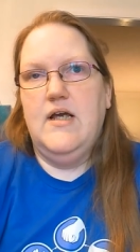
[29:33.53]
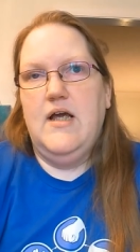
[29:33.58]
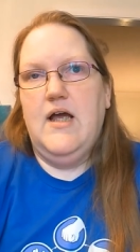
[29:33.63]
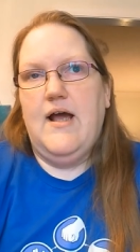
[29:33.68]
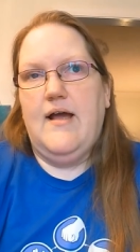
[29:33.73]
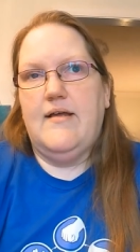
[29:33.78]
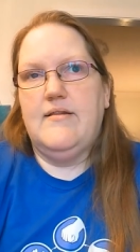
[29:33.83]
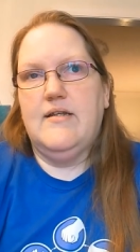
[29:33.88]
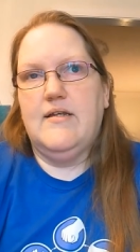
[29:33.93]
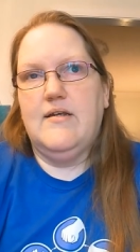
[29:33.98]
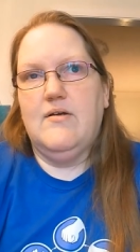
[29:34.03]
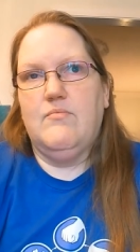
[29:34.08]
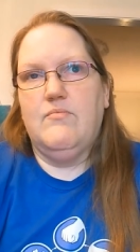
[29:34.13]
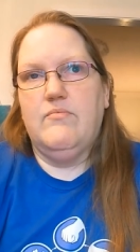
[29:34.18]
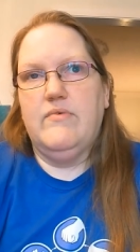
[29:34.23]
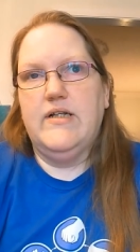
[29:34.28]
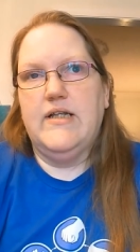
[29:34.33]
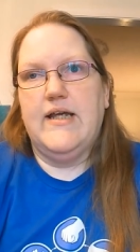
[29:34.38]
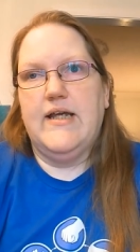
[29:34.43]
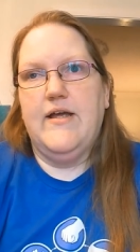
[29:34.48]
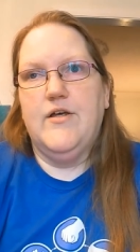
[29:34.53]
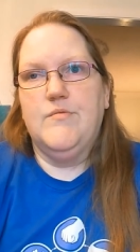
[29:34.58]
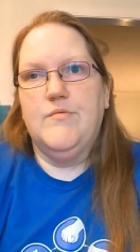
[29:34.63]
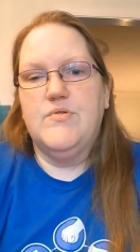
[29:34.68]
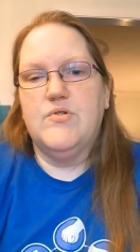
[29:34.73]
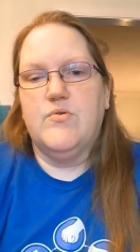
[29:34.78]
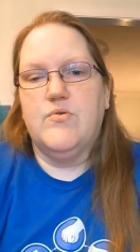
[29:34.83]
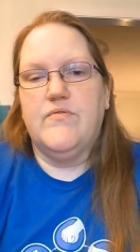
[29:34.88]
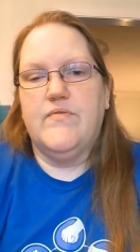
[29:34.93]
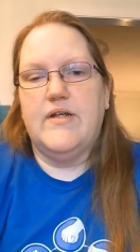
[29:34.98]
I think it really helps
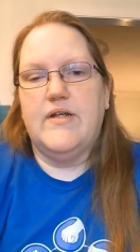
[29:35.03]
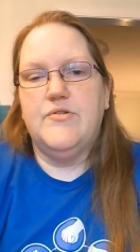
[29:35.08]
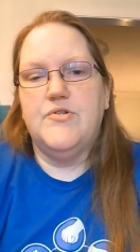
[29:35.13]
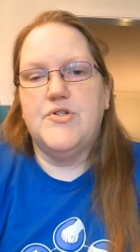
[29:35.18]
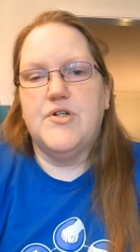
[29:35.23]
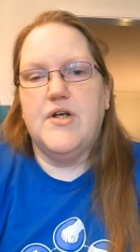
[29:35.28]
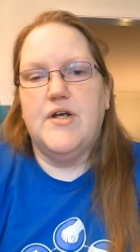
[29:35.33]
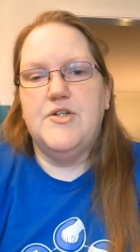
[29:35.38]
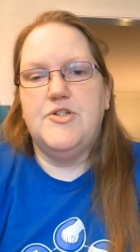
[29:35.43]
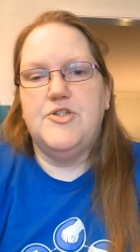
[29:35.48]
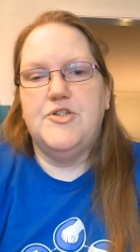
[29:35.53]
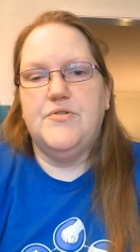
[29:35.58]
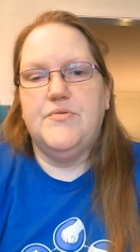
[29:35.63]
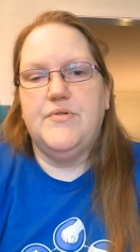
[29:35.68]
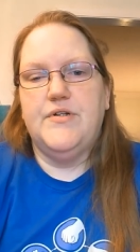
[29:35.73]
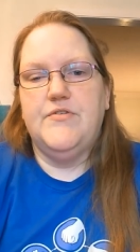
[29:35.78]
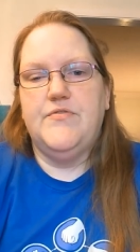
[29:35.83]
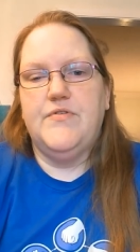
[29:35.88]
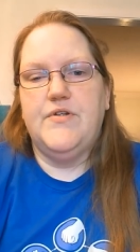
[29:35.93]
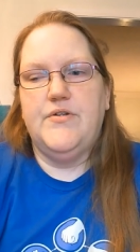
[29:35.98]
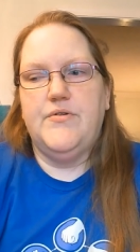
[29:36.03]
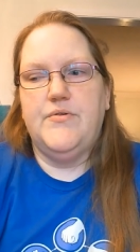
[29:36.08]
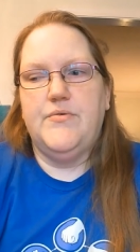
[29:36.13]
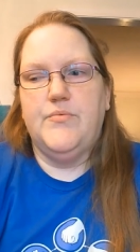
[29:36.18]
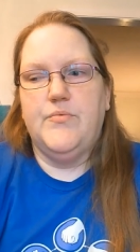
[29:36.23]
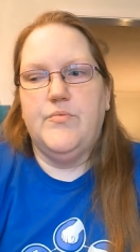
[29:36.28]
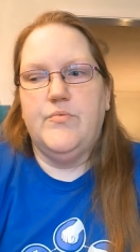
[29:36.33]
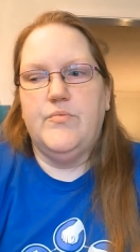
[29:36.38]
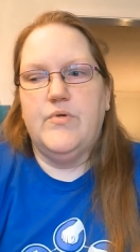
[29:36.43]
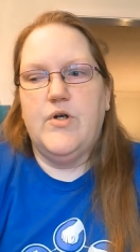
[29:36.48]
sort of energize you if
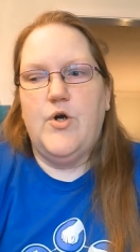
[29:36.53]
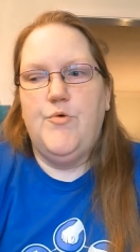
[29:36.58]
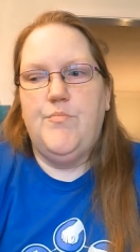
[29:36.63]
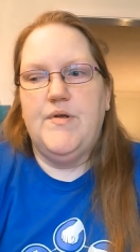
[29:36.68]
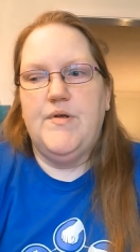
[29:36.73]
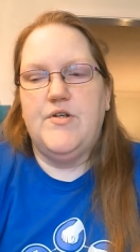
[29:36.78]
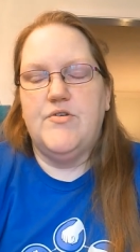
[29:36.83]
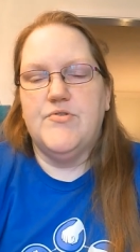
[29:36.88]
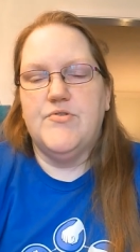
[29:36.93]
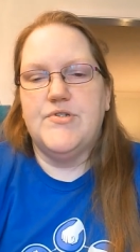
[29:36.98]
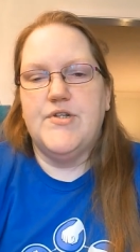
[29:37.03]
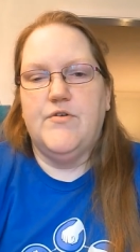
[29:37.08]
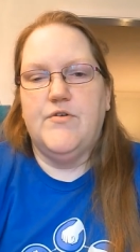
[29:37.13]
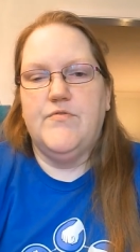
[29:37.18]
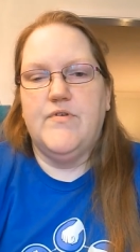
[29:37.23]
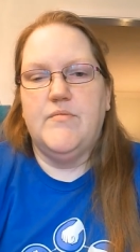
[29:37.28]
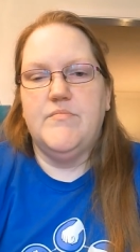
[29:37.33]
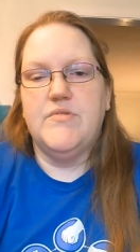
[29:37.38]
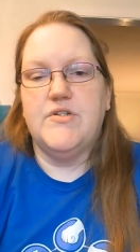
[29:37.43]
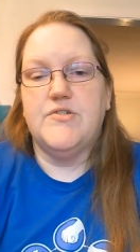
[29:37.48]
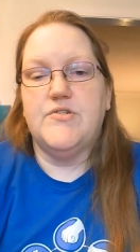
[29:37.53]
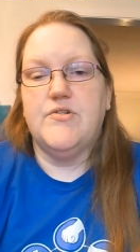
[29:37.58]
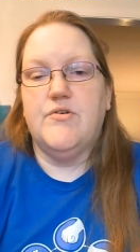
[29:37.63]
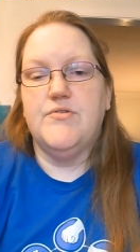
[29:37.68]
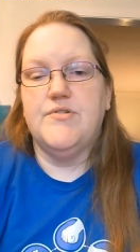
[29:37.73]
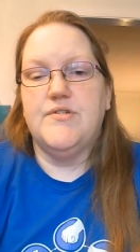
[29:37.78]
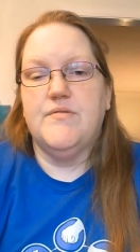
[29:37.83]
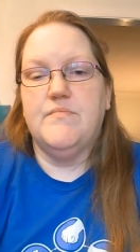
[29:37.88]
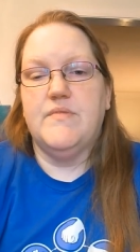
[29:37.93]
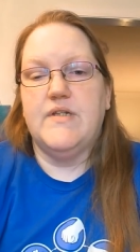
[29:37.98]
you open yourself up to start
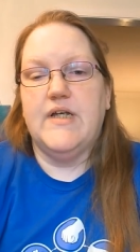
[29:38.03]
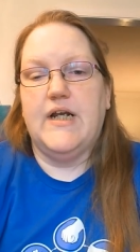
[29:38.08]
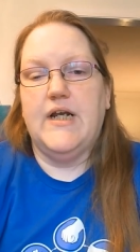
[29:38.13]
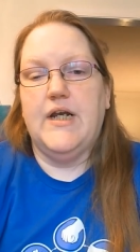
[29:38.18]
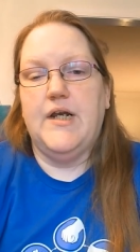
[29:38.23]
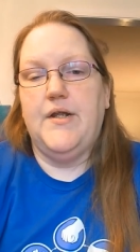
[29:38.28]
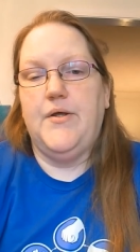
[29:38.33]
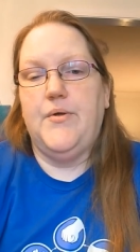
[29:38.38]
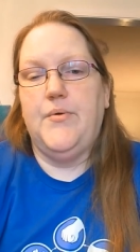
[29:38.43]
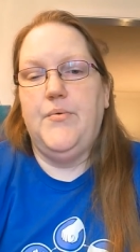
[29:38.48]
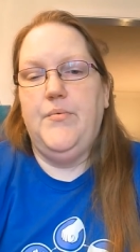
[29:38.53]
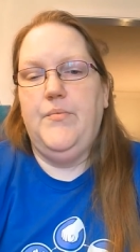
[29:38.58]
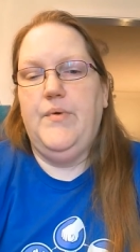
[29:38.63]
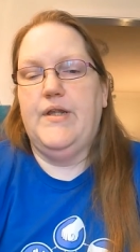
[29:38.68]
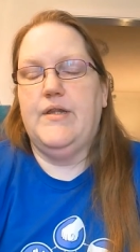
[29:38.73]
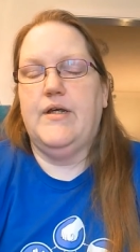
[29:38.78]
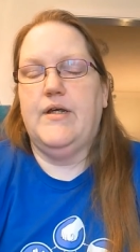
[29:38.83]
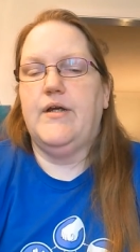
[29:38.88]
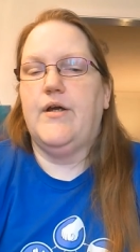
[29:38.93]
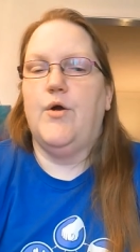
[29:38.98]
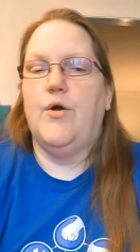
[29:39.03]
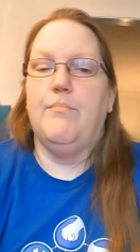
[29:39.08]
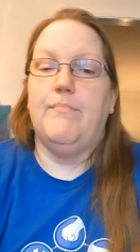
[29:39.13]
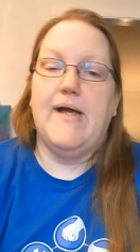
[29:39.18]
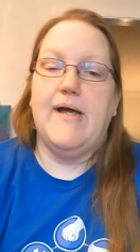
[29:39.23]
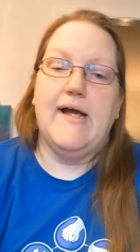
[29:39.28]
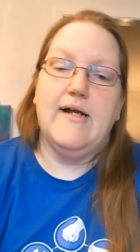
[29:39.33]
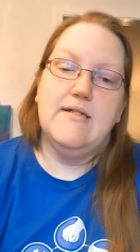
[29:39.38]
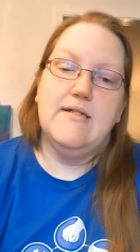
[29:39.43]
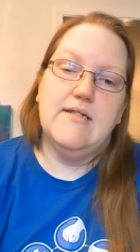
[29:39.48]
something new and then go
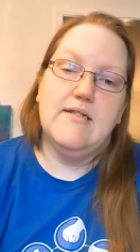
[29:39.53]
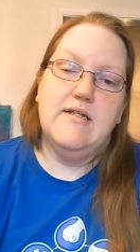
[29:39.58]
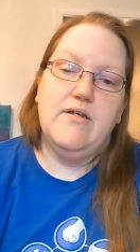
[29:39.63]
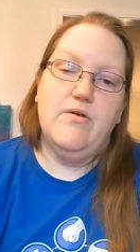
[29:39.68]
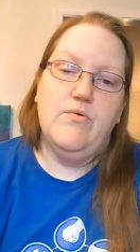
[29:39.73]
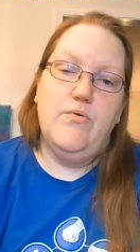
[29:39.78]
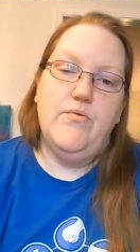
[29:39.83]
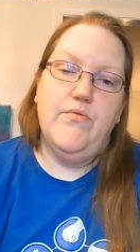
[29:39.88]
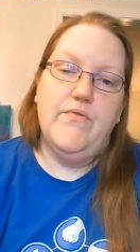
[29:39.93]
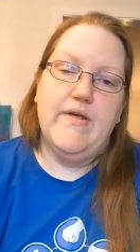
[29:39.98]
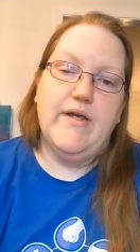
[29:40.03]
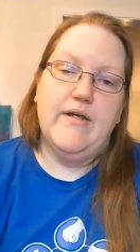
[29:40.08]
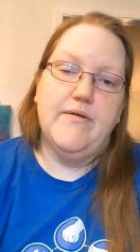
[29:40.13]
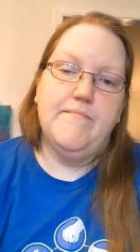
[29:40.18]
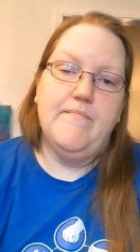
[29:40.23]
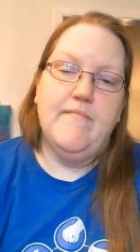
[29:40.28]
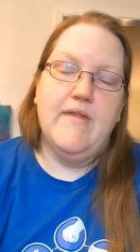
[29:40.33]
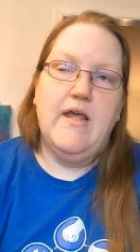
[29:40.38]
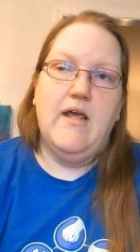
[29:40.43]
back to the old thing.